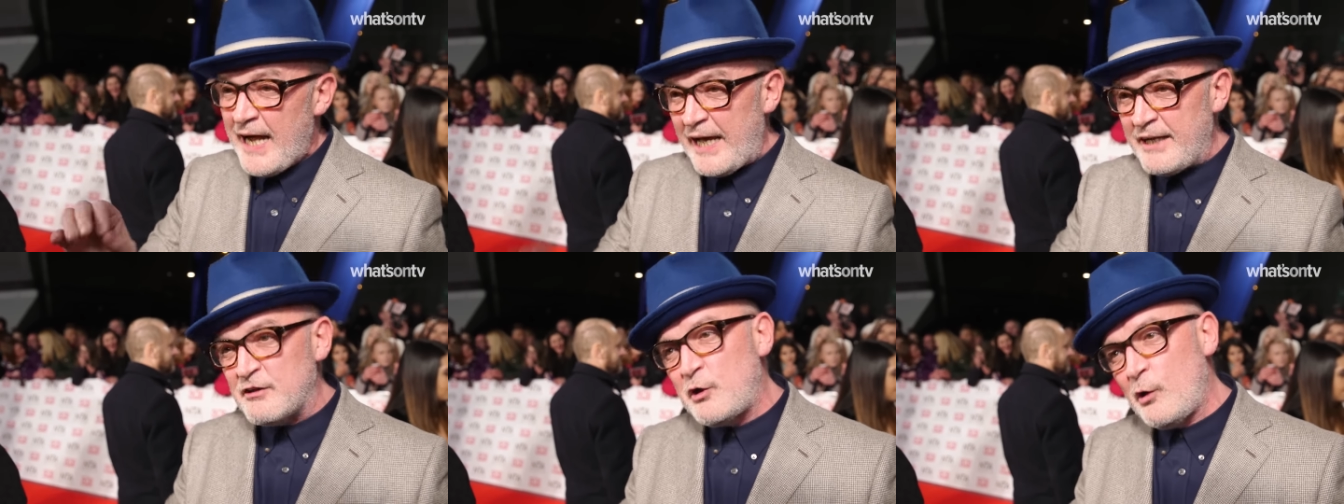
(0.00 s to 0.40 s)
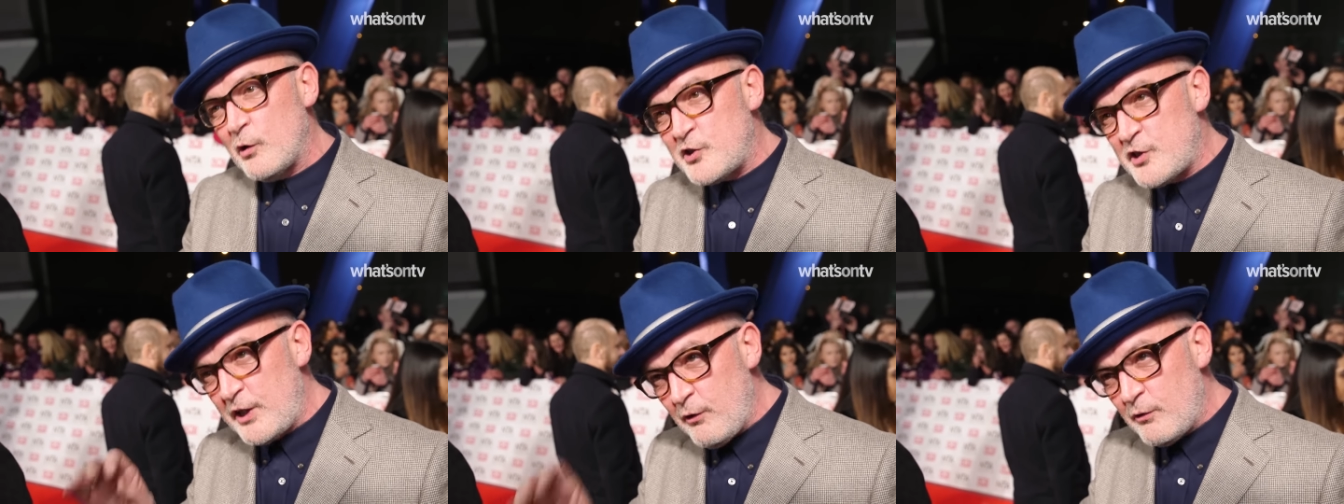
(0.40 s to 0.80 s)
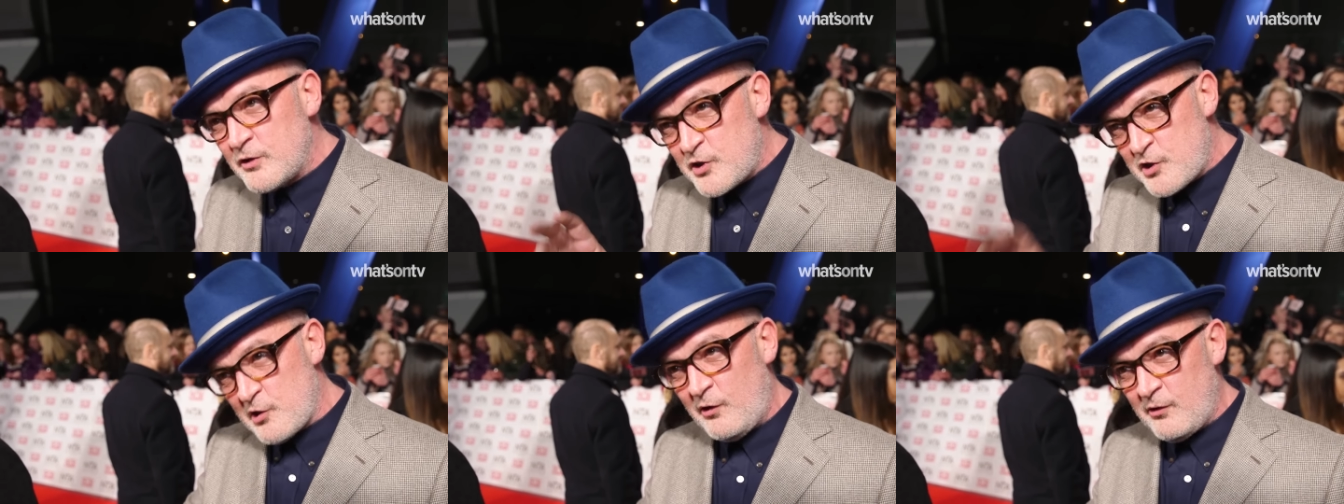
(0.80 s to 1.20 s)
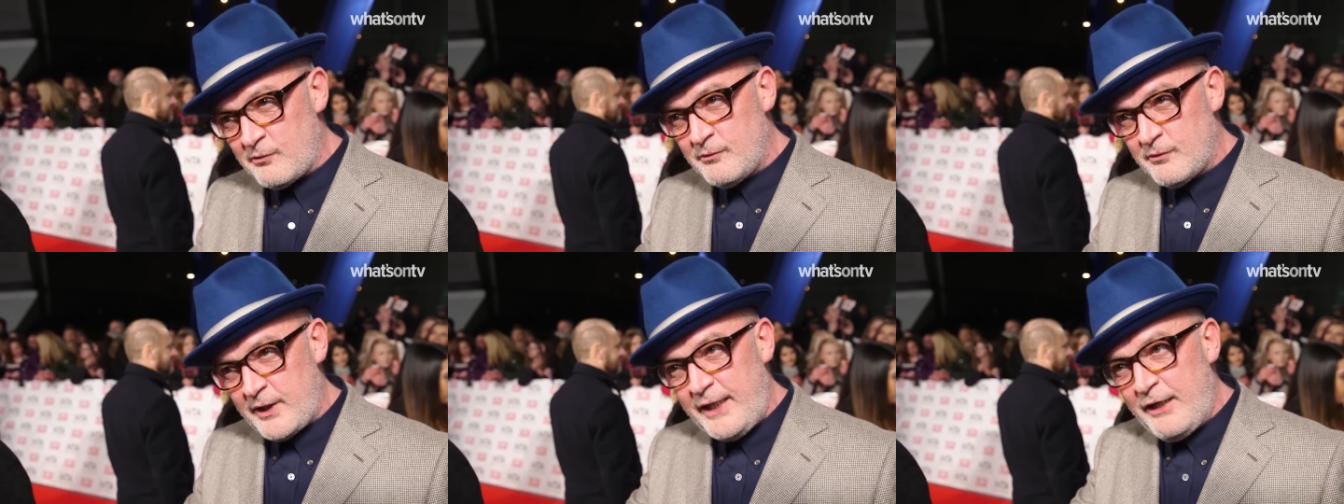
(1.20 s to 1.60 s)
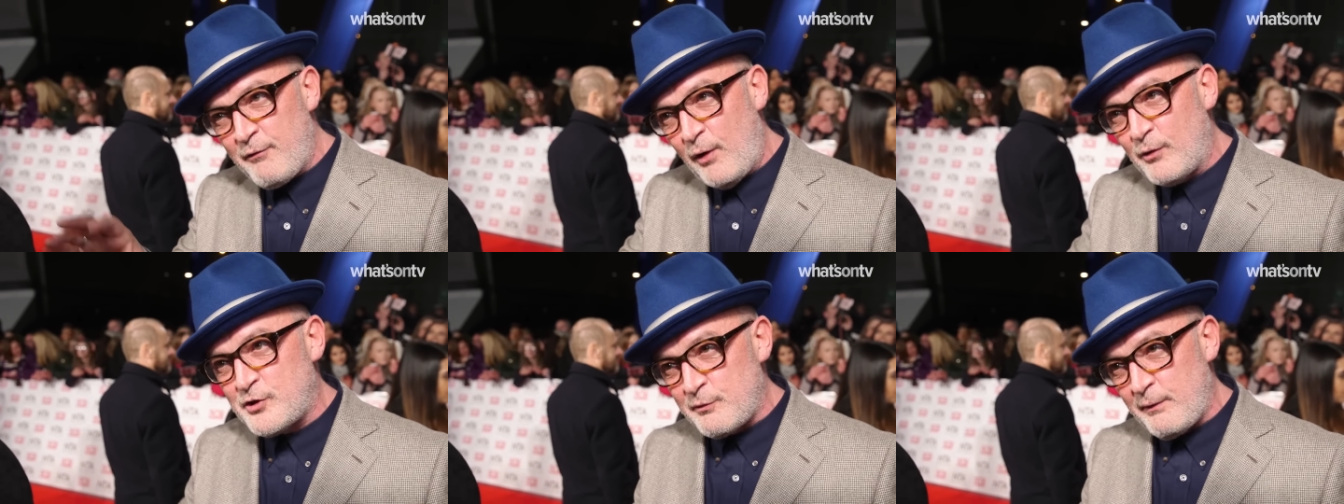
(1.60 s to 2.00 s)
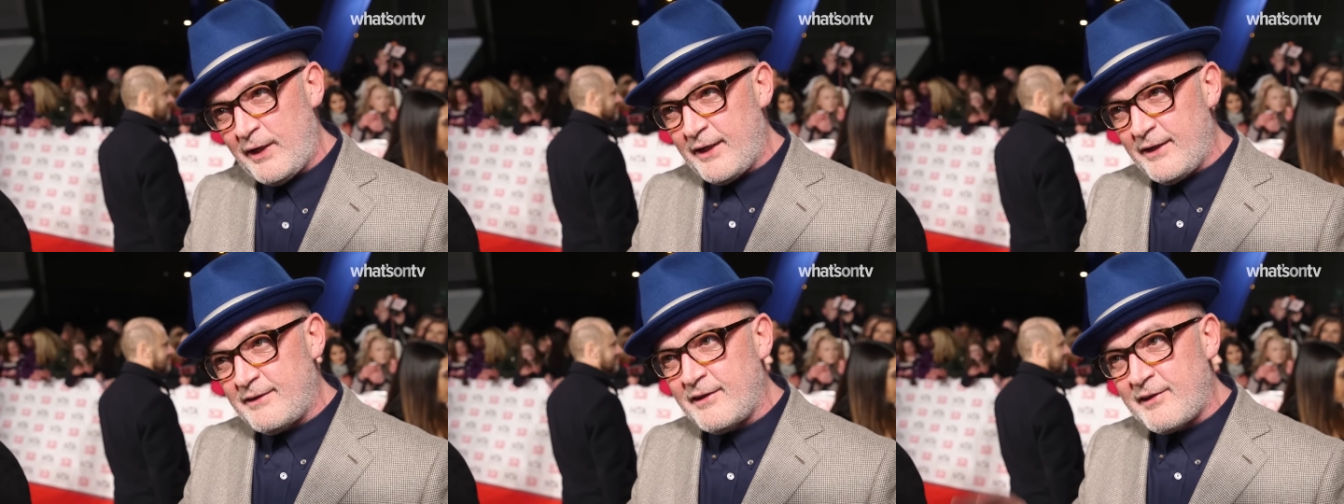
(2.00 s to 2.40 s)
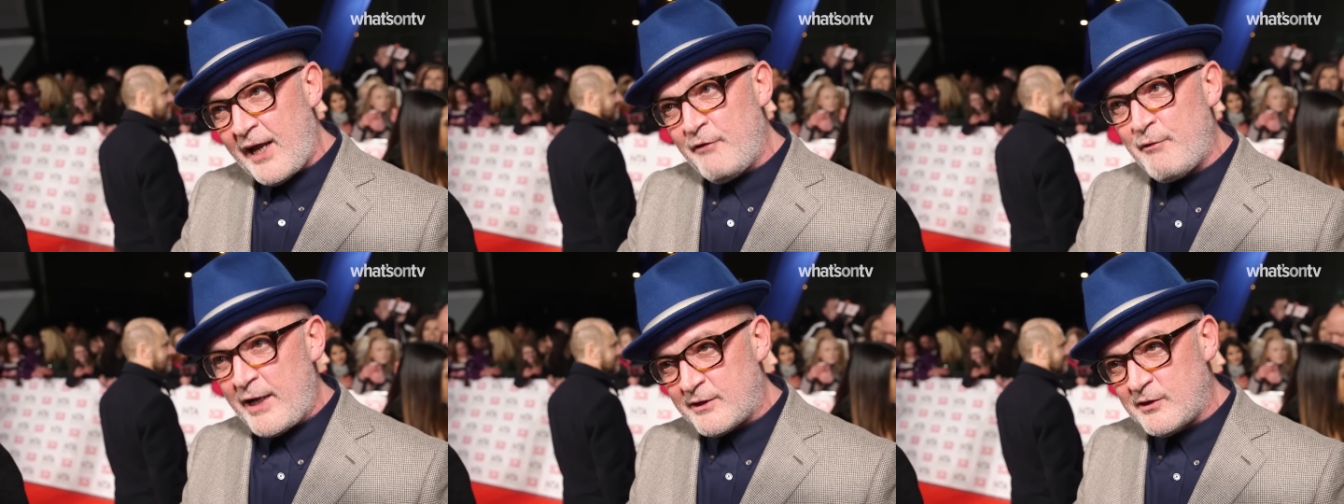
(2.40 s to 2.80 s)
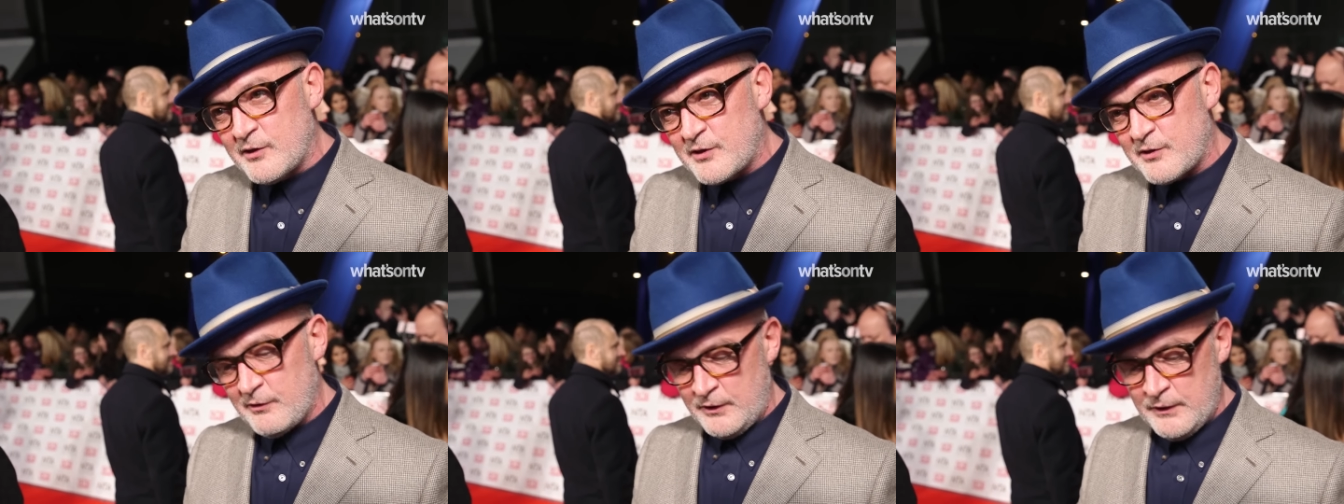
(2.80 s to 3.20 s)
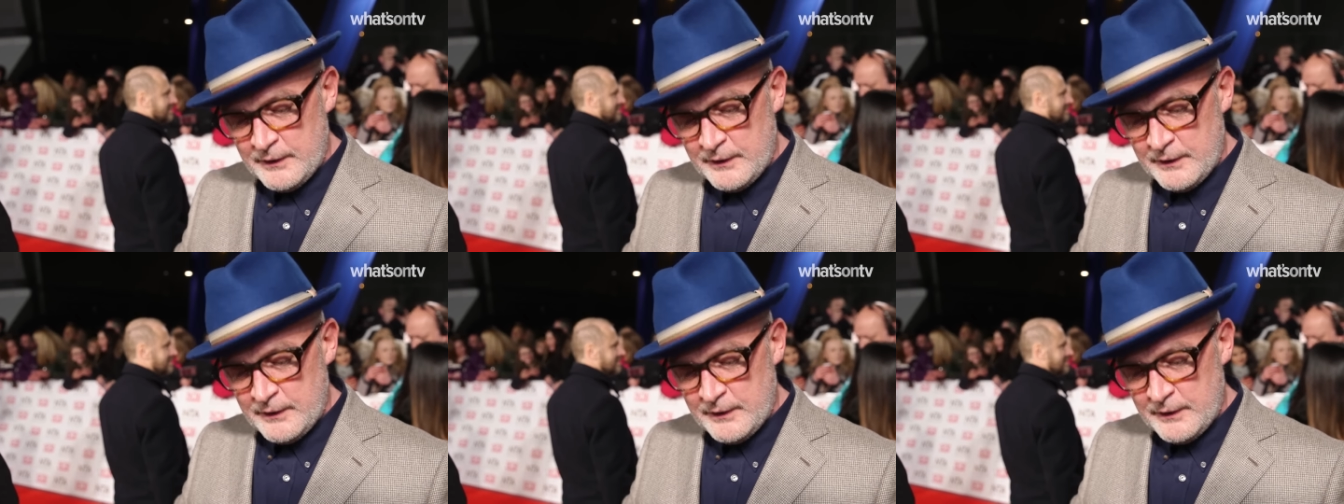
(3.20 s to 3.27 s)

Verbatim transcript: and of course, the unsung heroes really are the directors.